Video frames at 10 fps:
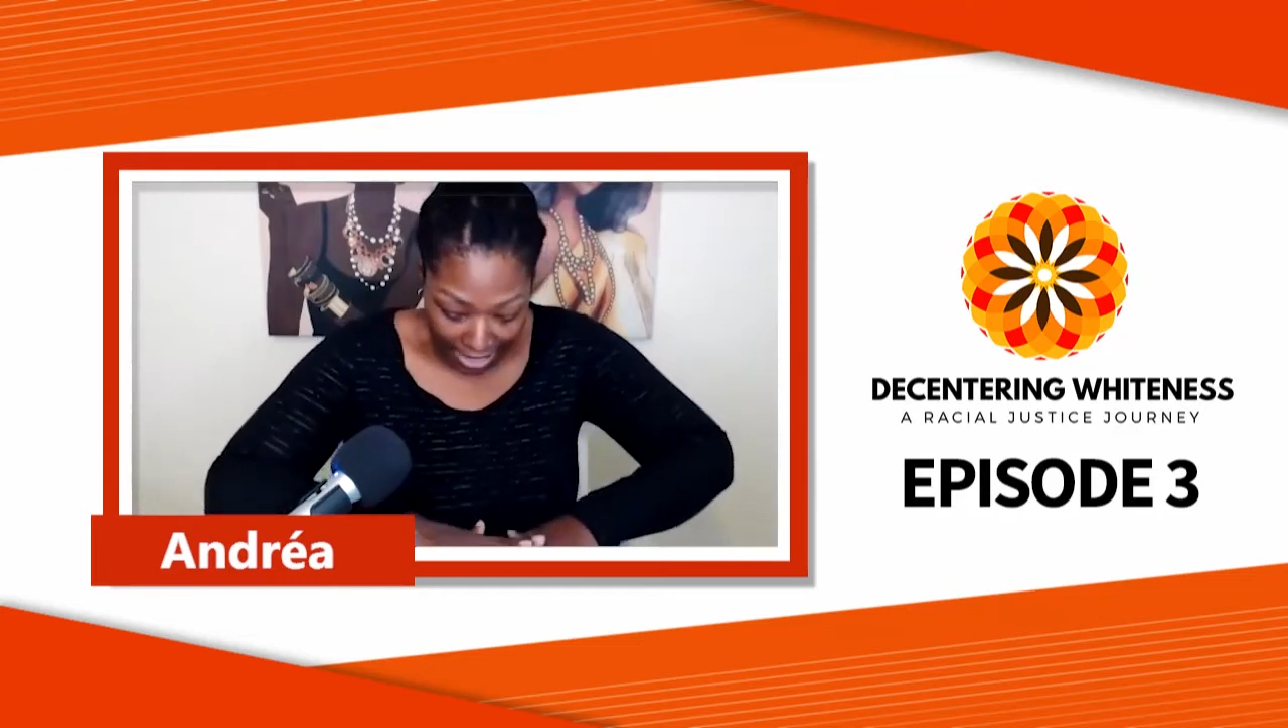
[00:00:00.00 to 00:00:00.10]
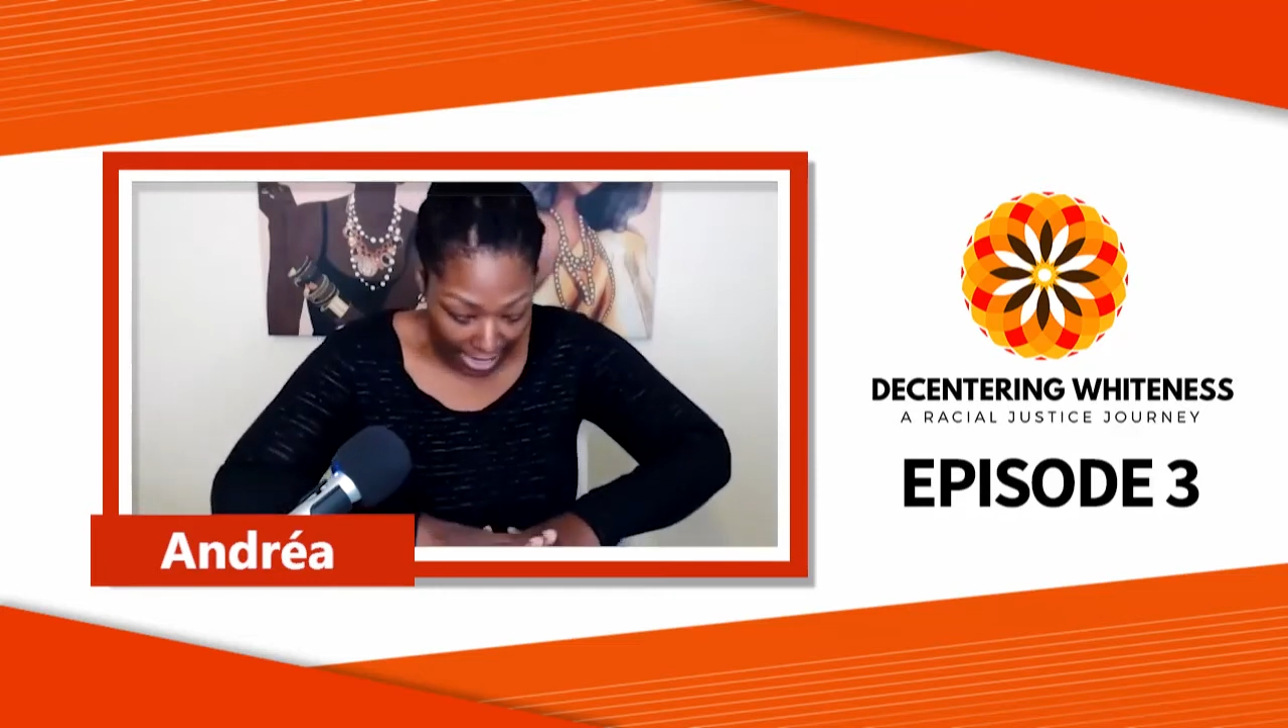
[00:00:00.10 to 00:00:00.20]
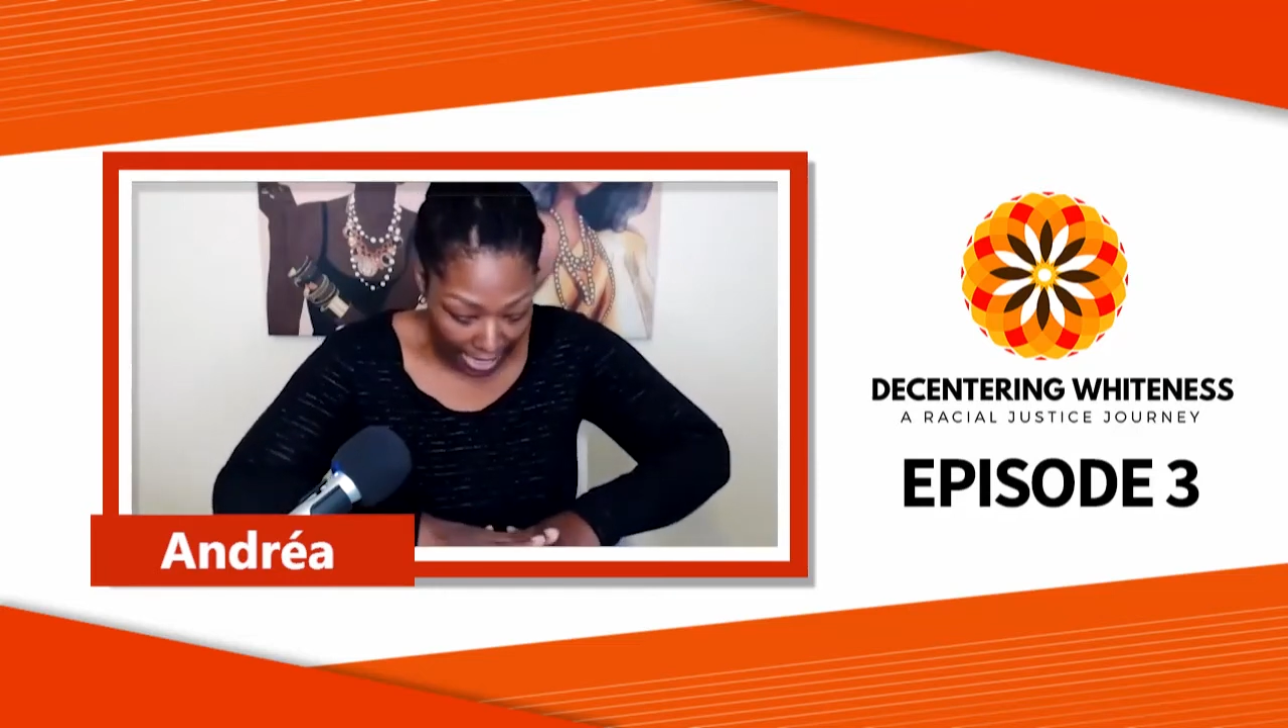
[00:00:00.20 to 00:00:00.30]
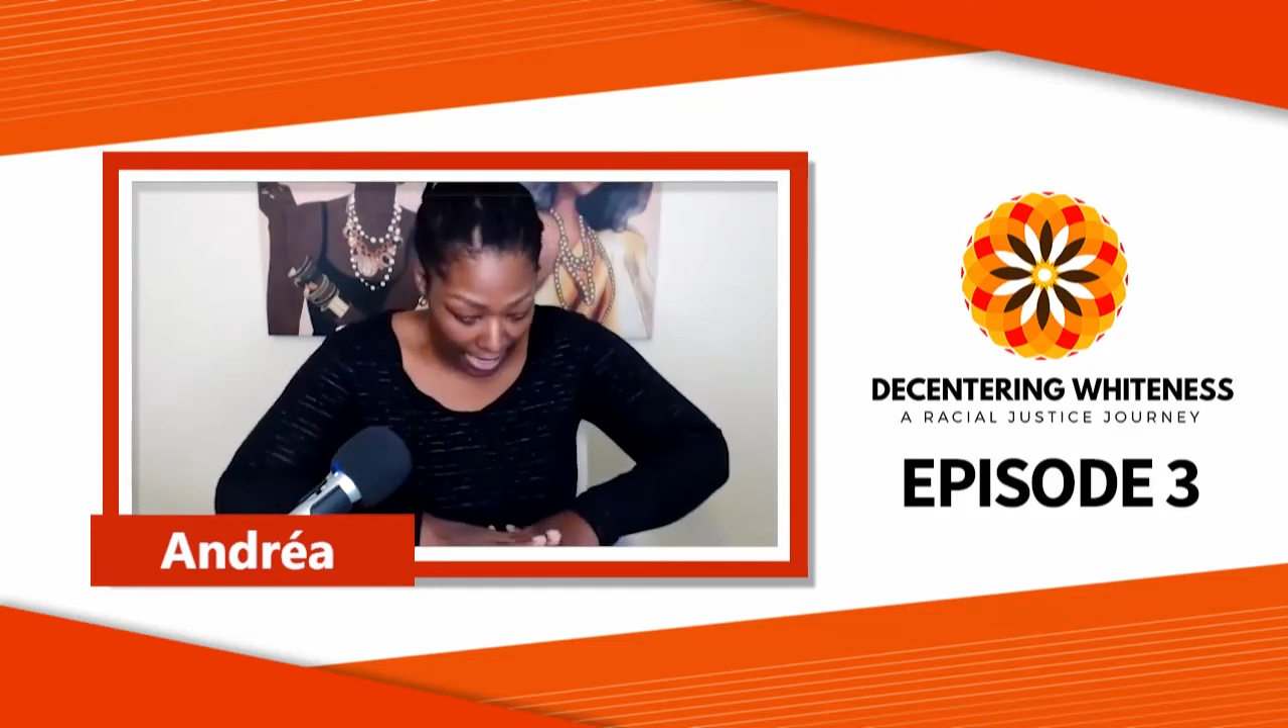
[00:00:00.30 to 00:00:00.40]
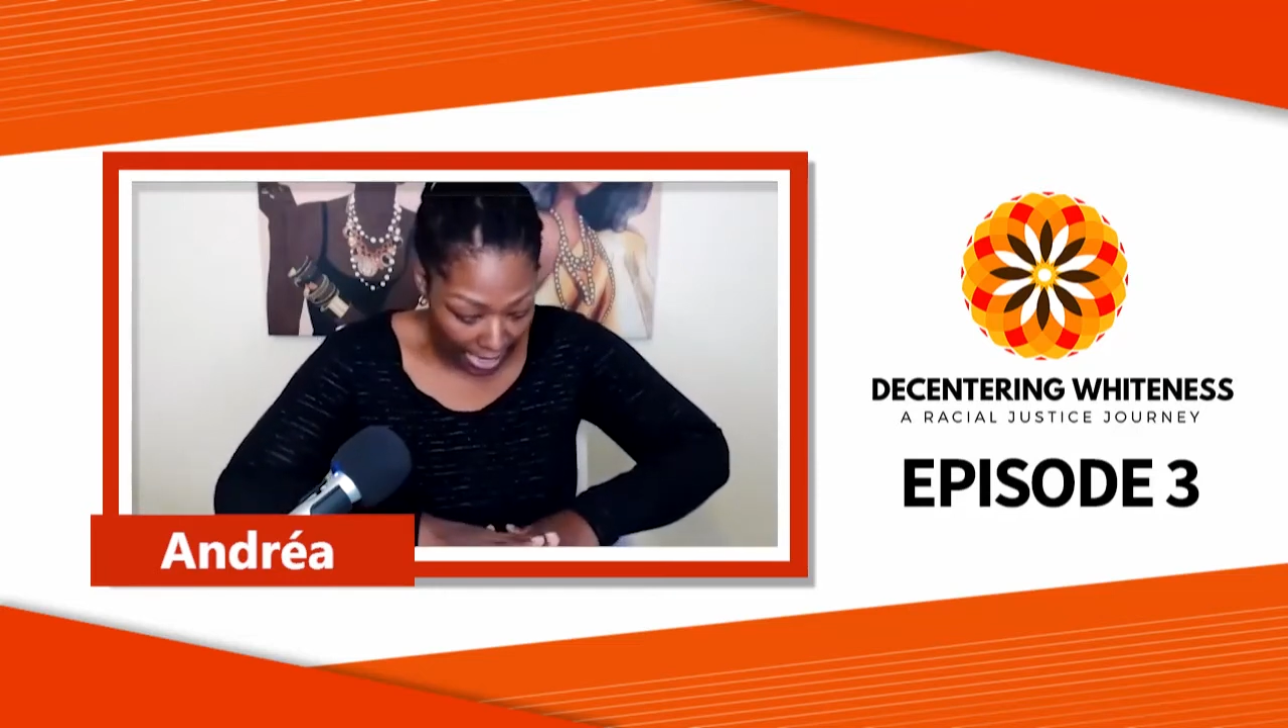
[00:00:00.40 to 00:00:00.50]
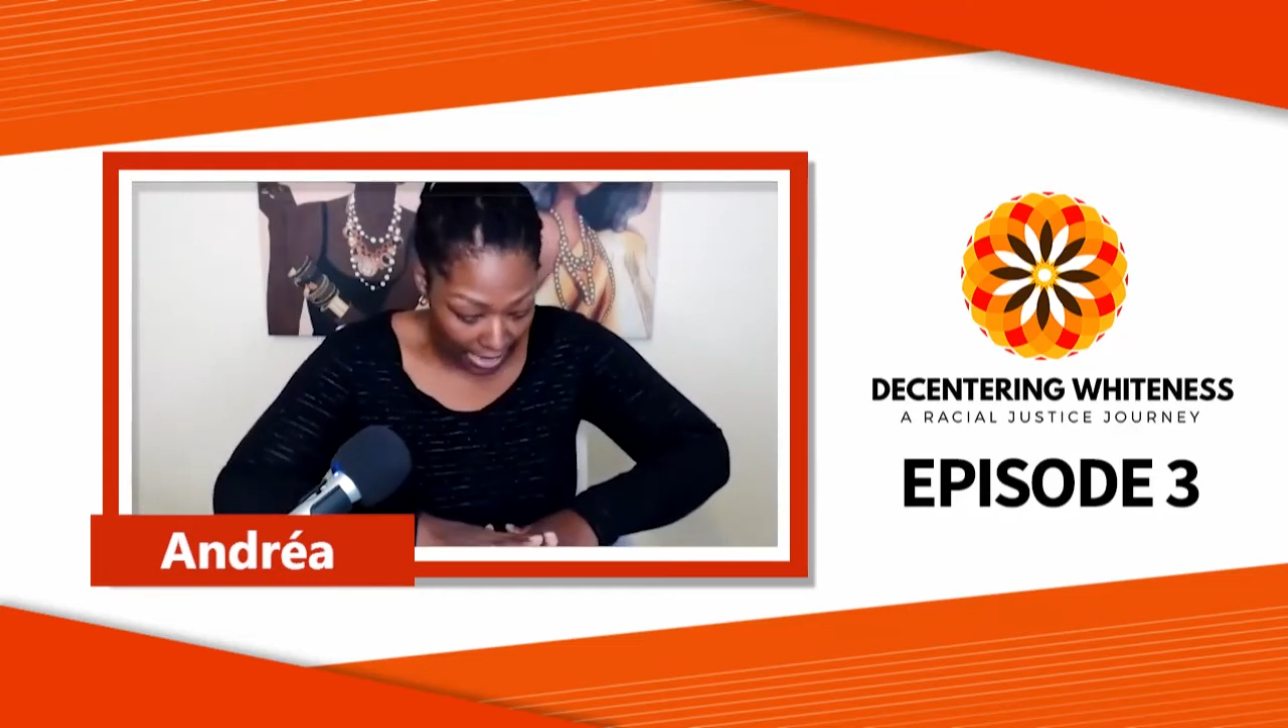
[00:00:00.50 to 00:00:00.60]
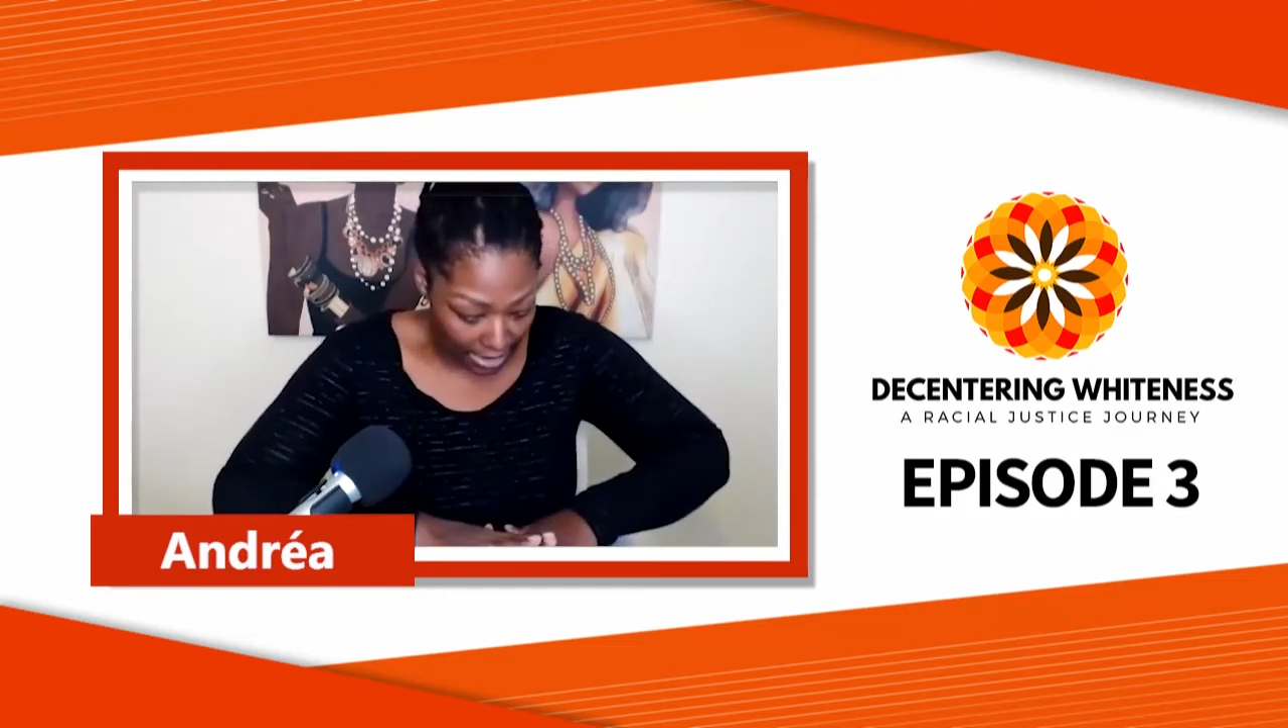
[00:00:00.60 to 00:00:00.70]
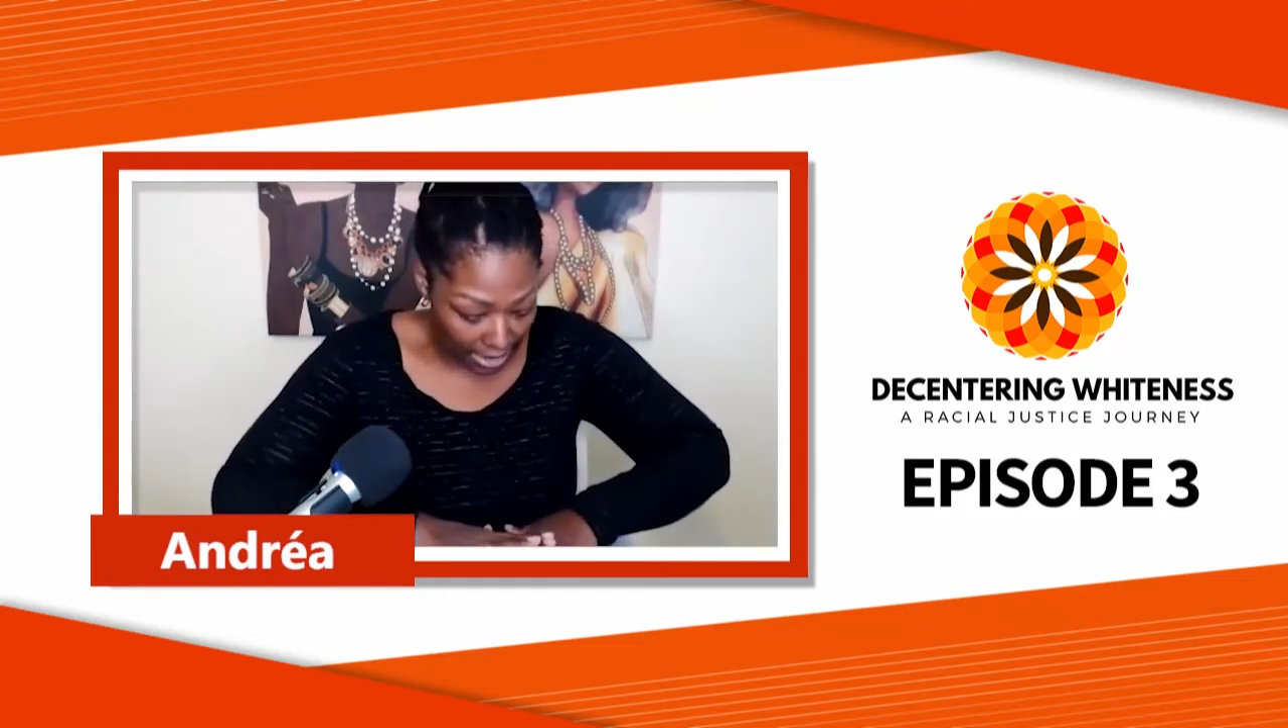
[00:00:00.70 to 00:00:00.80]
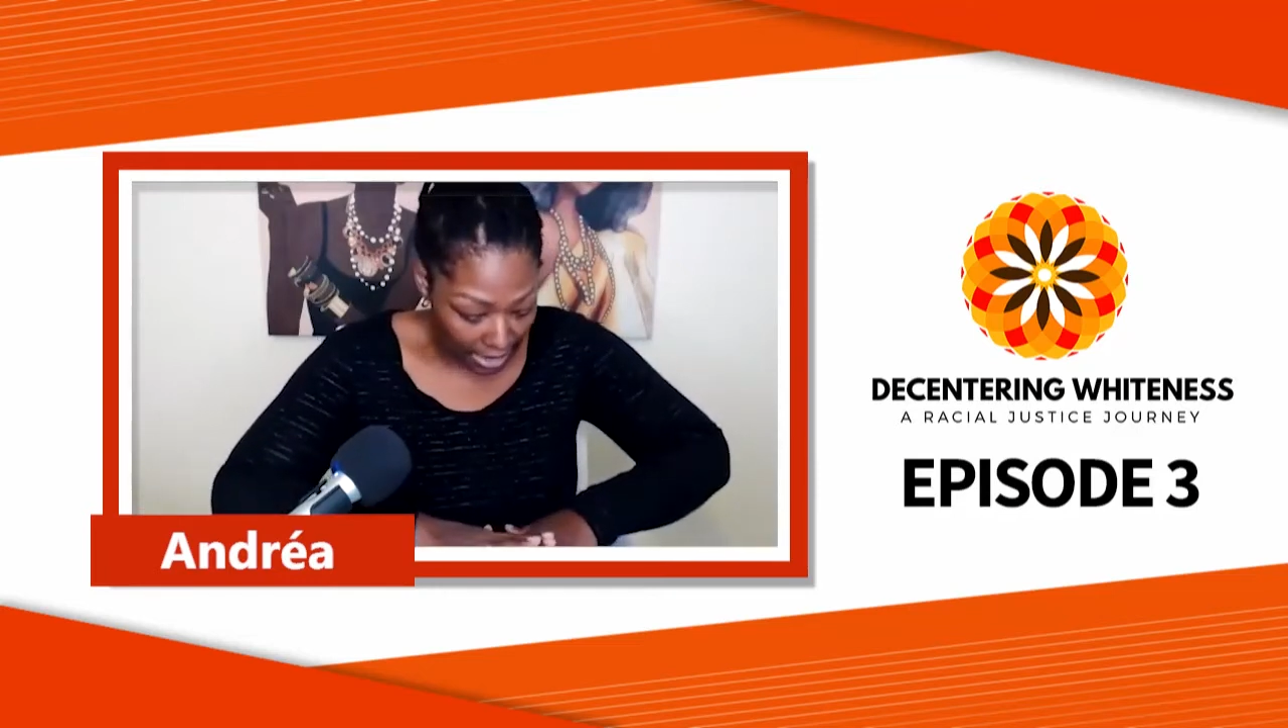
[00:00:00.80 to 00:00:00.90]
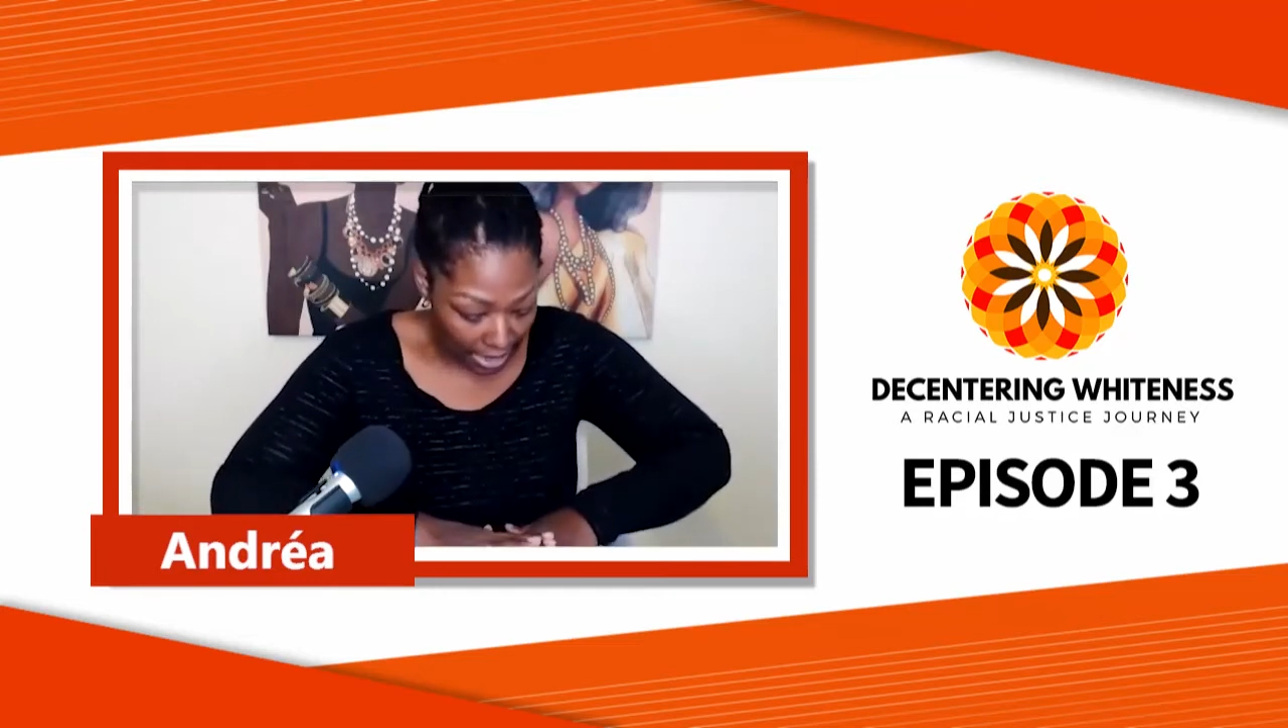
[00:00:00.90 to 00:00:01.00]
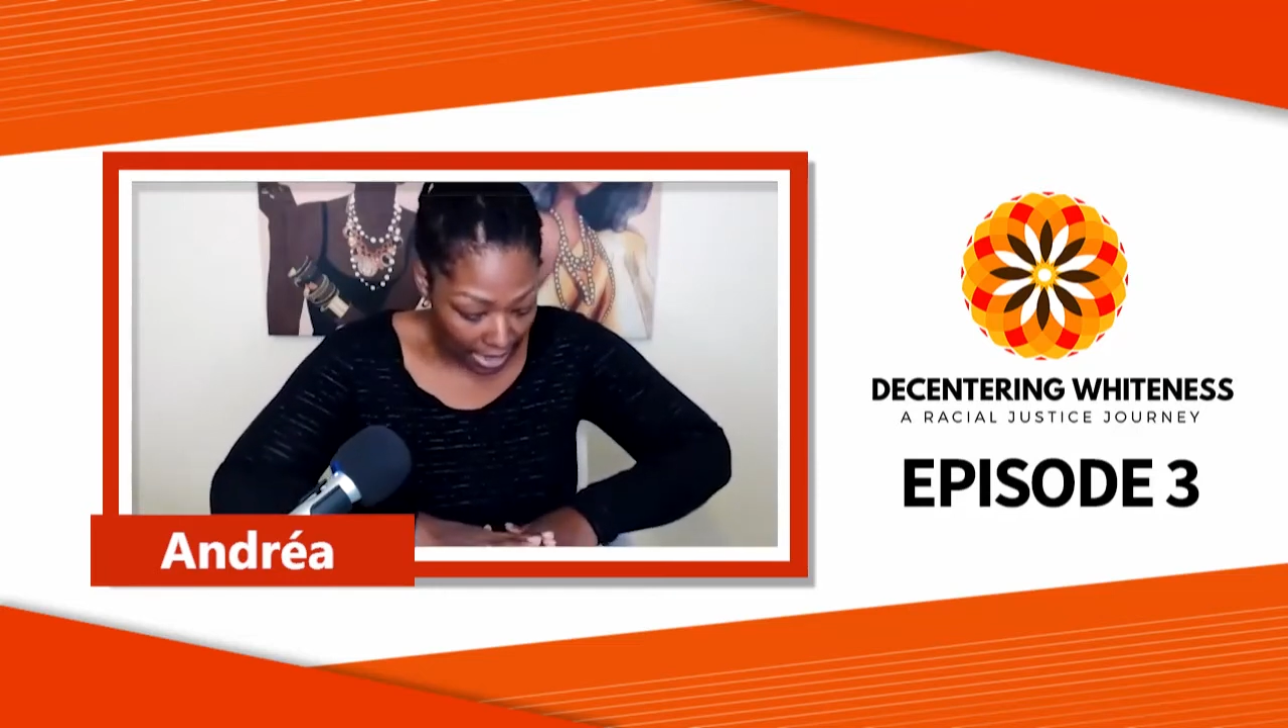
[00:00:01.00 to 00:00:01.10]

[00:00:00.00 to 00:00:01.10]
hands